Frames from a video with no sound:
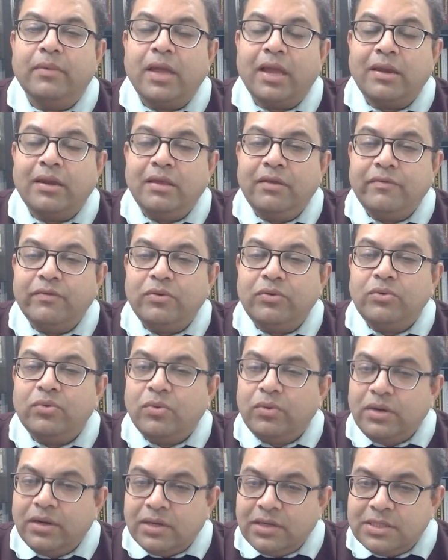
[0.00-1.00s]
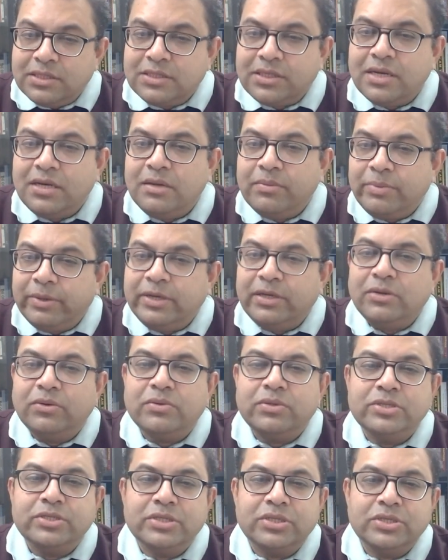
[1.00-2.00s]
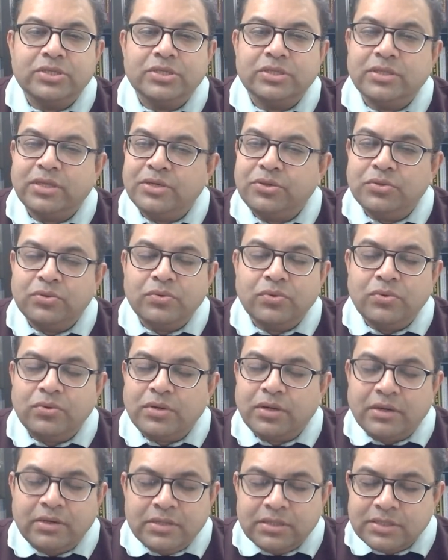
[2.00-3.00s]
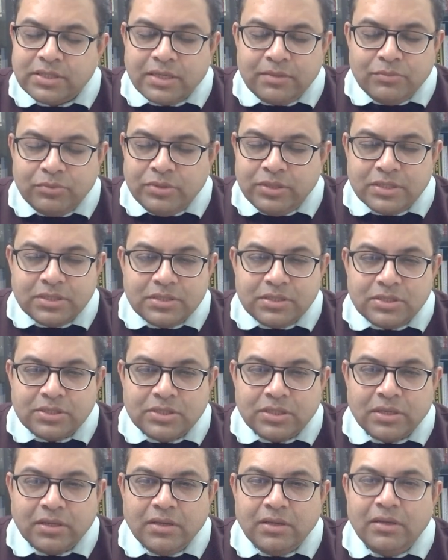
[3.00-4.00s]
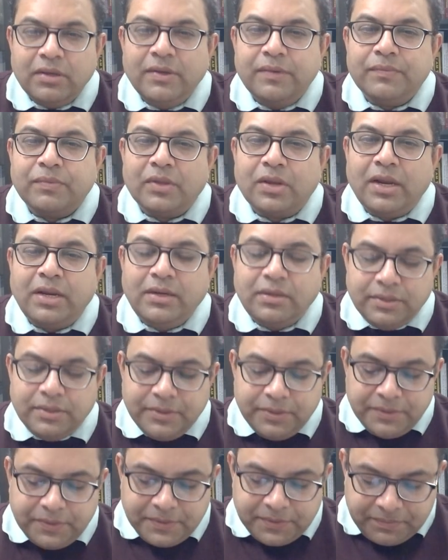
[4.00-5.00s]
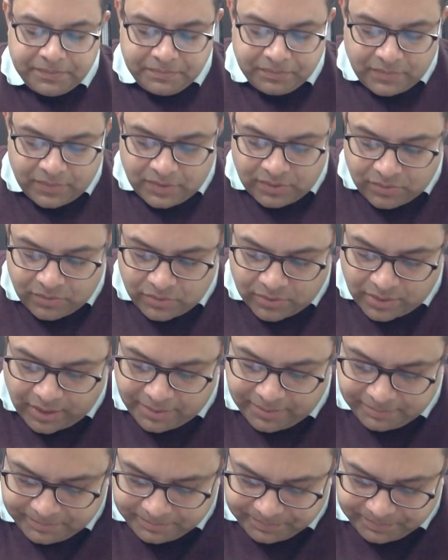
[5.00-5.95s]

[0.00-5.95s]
And if you don't understand dependent origination, that you don't understand Buddha's teaching, right? Okay.